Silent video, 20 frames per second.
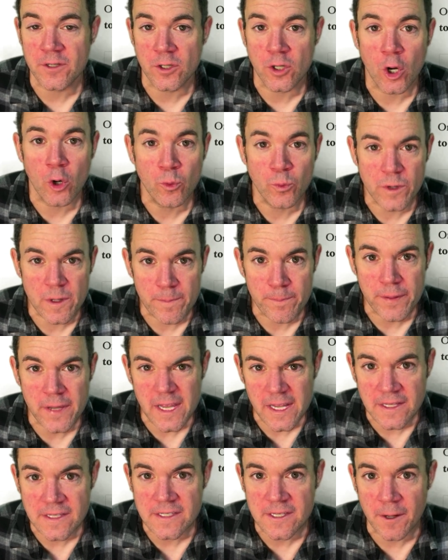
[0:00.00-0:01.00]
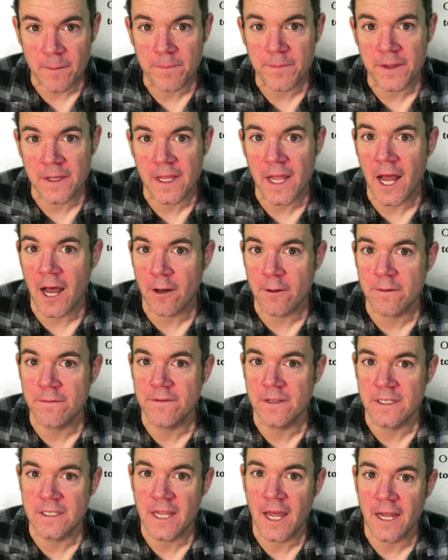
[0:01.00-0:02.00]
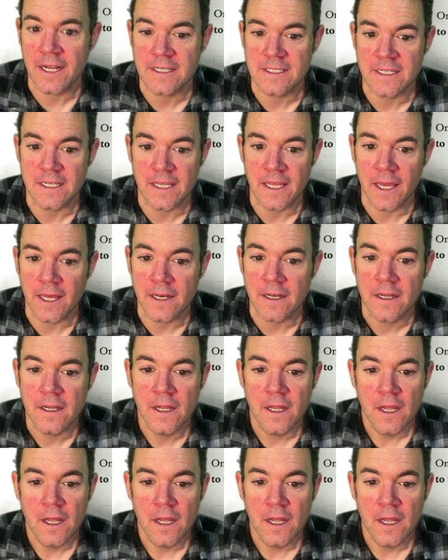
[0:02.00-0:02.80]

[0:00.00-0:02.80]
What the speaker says: go repeat something out of the text again.